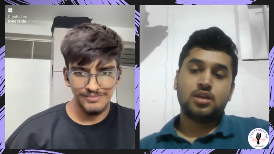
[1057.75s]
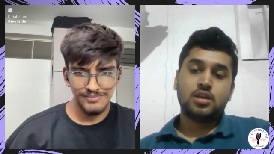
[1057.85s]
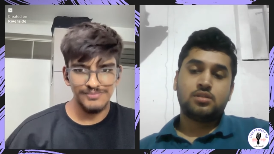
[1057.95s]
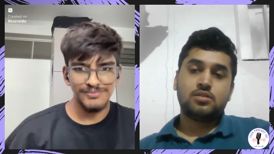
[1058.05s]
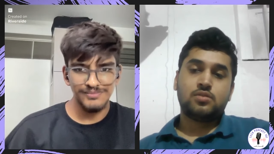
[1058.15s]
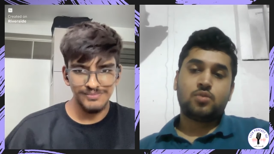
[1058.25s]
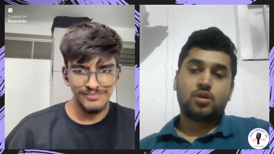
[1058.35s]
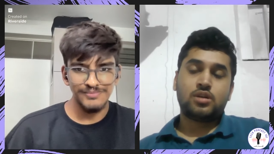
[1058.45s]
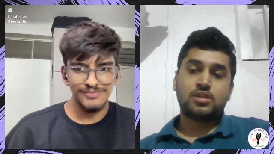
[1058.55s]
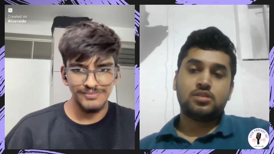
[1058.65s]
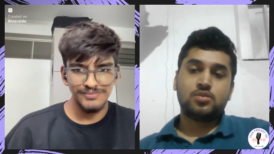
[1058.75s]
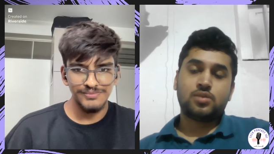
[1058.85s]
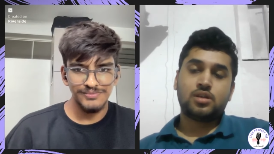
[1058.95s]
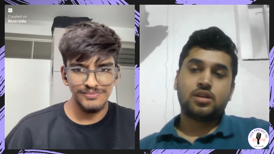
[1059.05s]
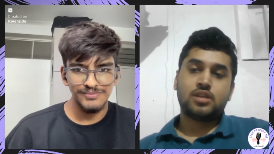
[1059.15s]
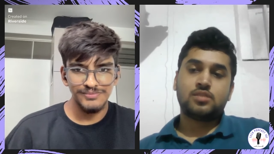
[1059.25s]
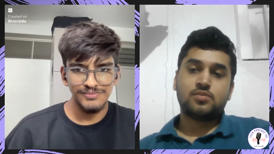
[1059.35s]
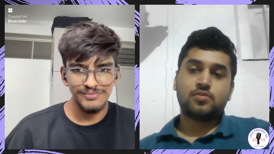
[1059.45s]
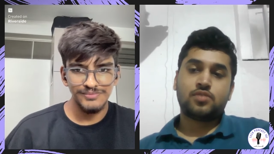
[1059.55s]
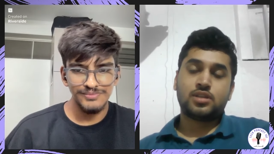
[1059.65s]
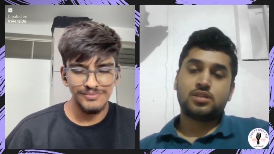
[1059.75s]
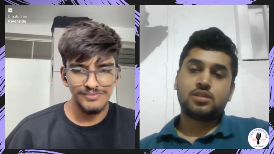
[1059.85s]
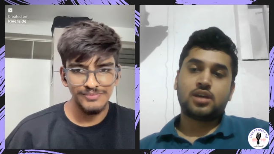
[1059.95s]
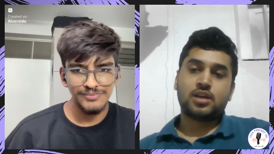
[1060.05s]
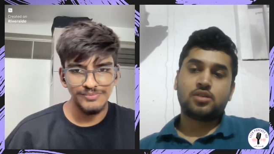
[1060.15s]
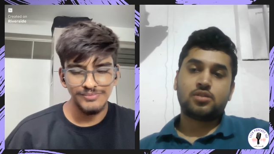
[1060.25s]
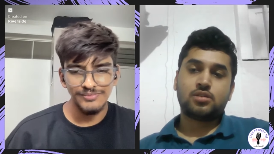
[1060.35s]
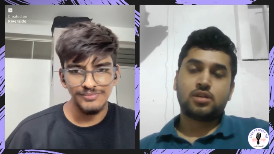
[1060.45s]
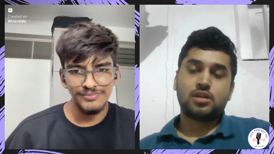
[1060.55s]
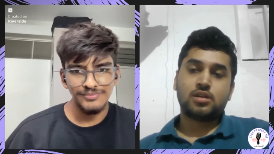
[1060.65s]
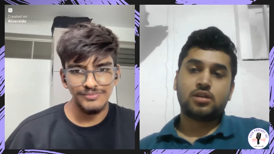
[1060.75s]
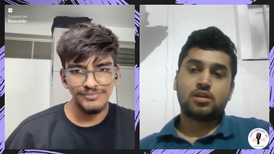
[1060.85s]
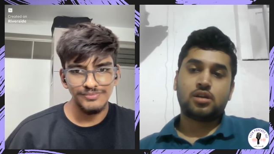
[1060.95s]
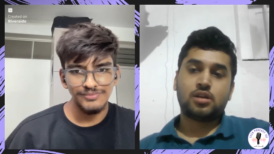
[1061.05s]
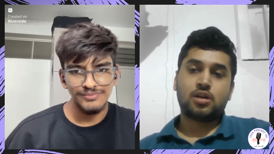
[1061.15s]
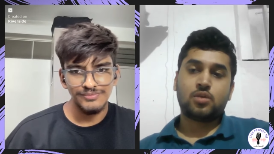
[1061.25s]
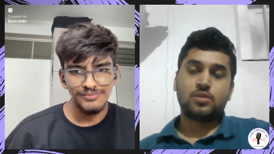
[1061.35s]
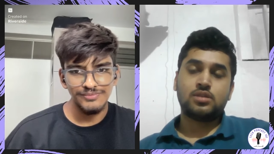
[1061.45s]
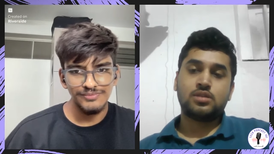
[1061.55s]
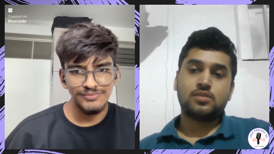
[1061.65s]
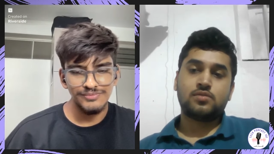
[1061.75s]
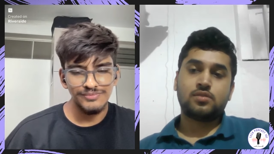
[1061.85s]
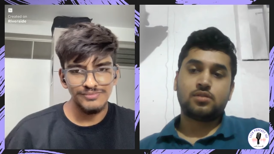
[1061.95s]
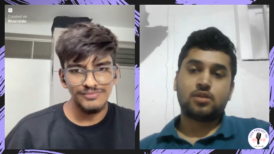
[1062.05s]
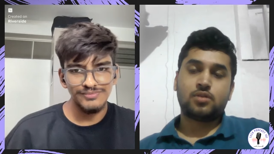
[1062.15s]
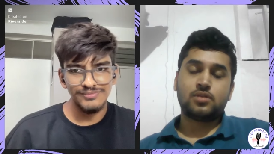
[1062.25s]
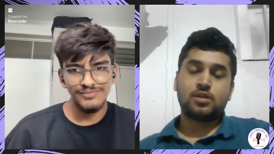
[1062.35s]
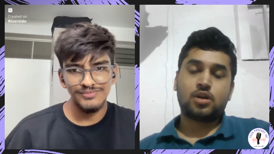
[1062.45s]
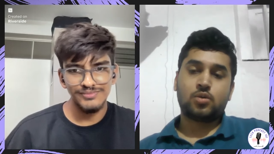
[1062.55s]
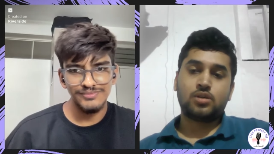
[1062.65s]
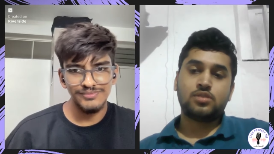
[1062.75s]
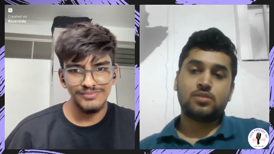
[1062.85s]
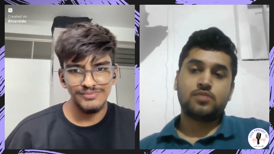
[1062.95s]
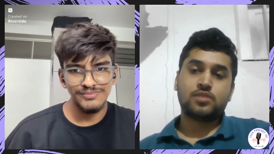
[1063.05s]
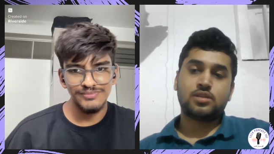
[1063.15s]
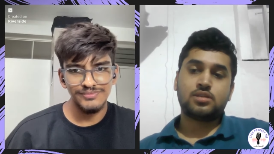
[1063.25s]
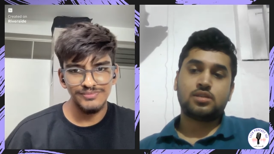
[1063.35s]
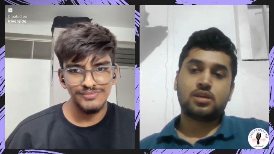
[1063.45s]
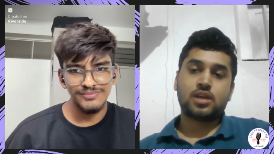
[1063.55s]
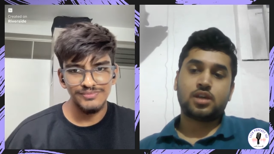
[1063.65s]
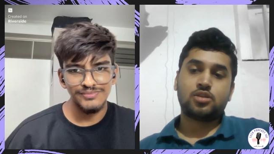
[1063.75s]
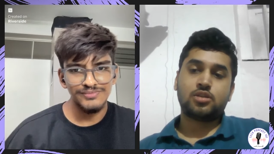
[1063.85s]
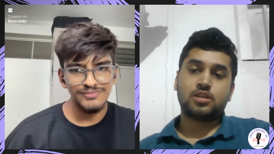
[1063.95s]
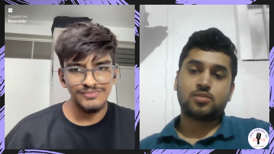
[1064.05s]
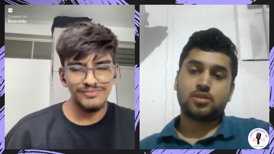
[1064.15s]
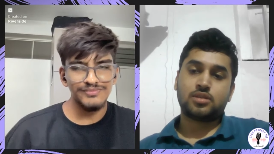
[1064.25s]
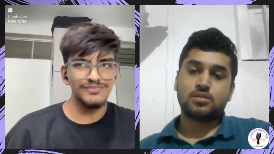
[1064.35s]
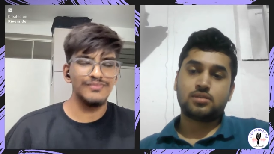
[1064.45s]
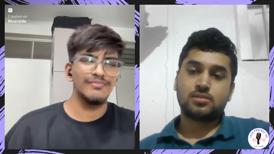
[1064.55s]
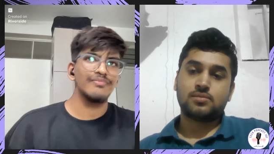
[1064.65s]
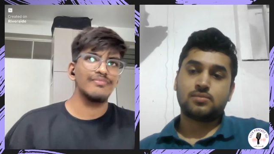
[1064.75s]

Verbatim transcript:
Speaker 1: So what is your first hackathon and how was your first hackathon experience?